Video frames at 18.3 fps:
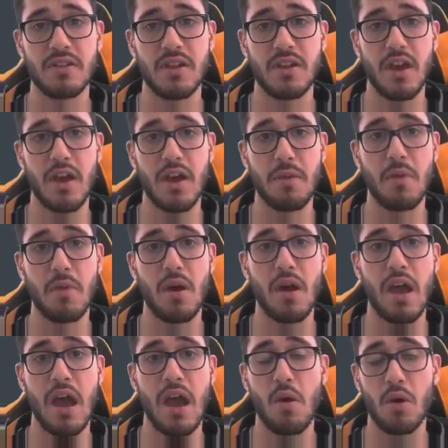Um,
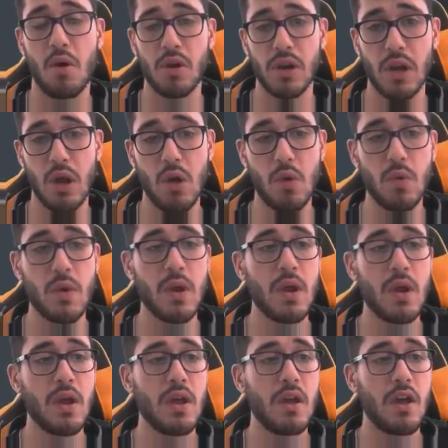out on loan,
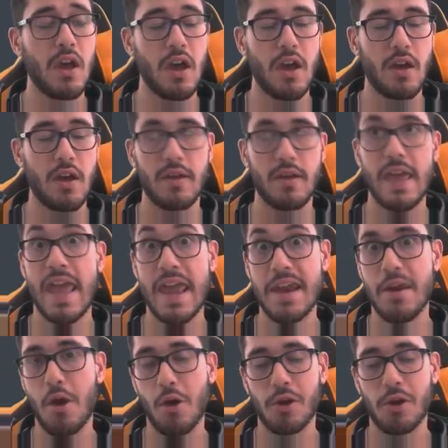uh,
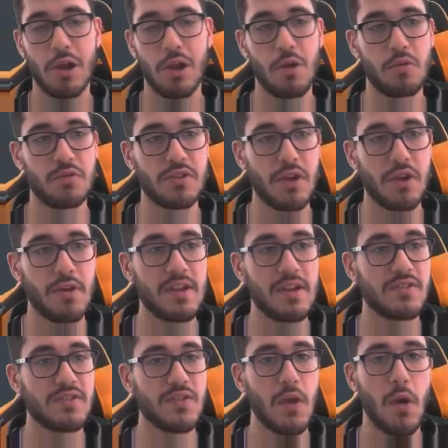in on loan,
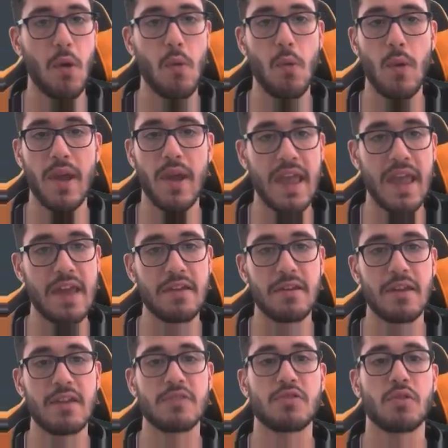sorry. So
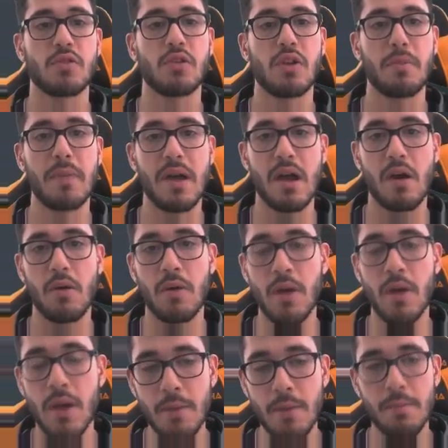again, it's all
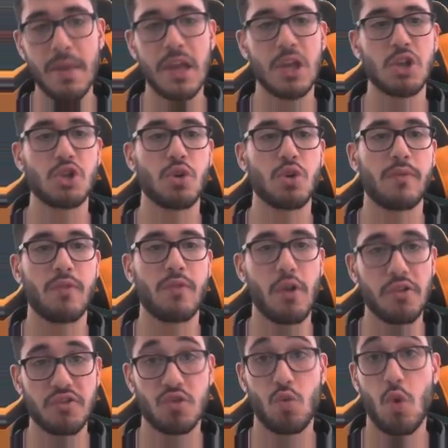about making sure we've
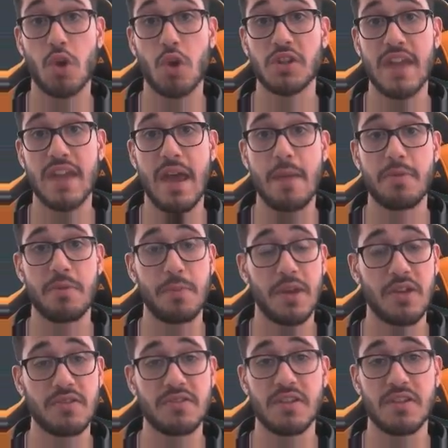got squad depth
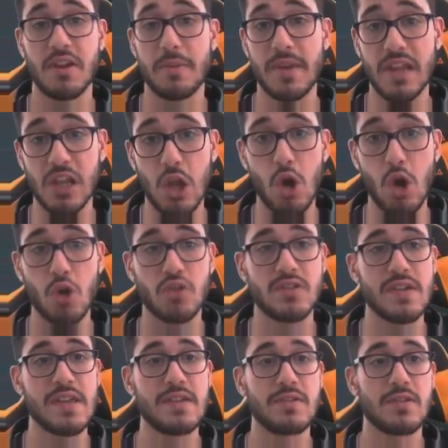because it's going to be a long
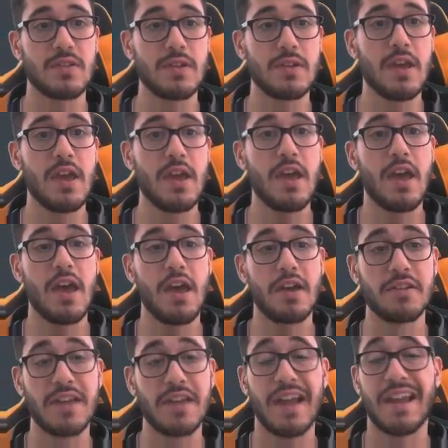season,
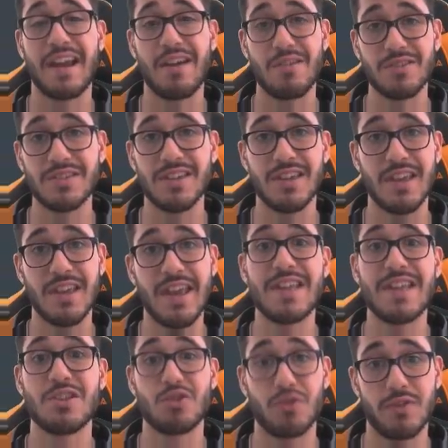and I guarantee you,
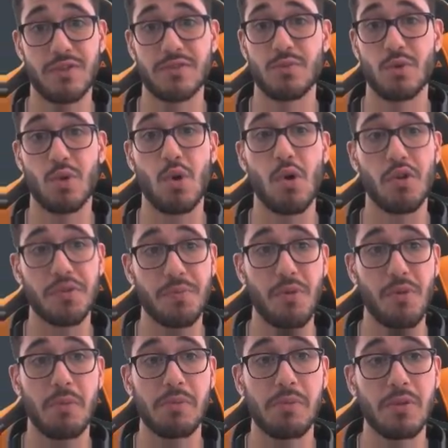injuries will cause
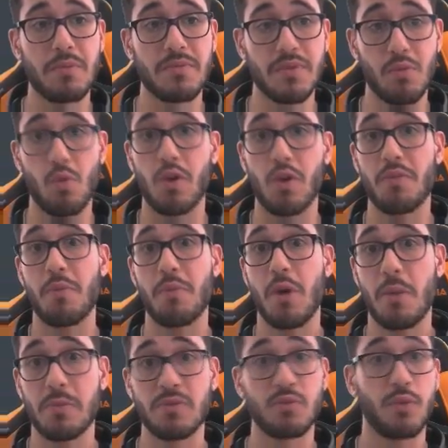problems. And one of the
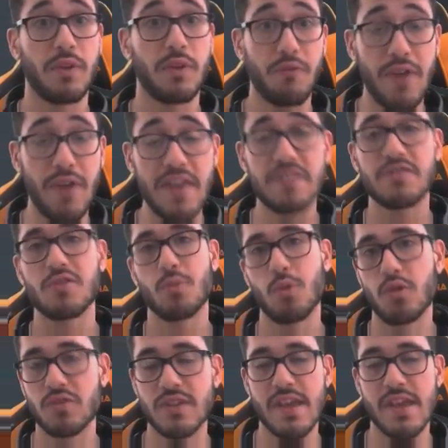problems we faced
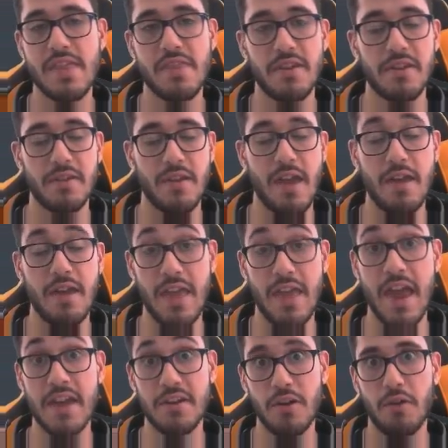towards the end of,
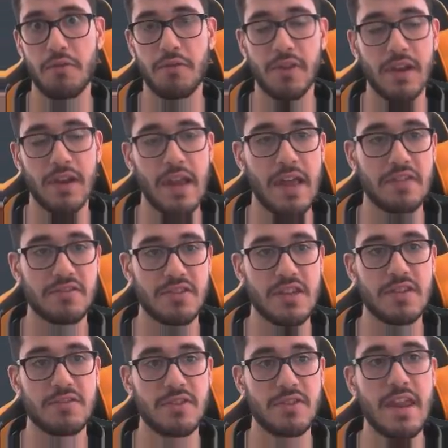end of last
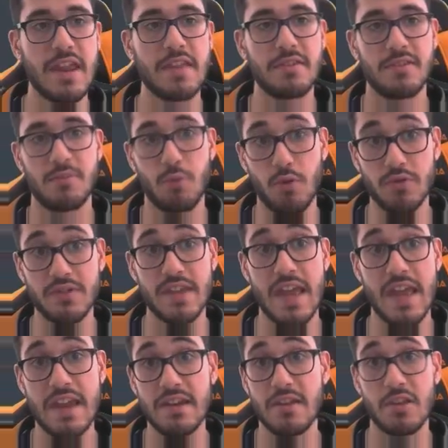season, towards
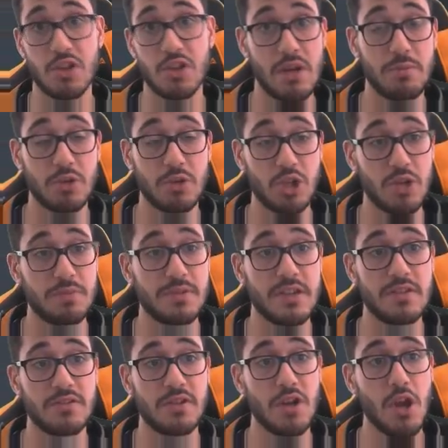the end of the championship
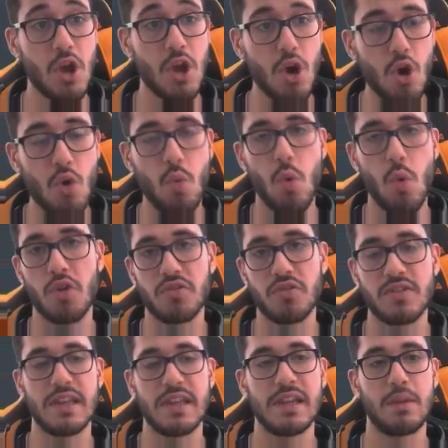season,
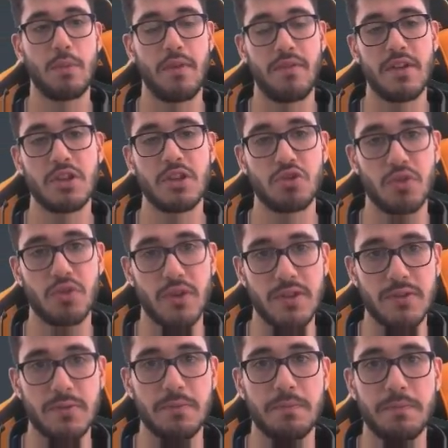was dealing with injuries.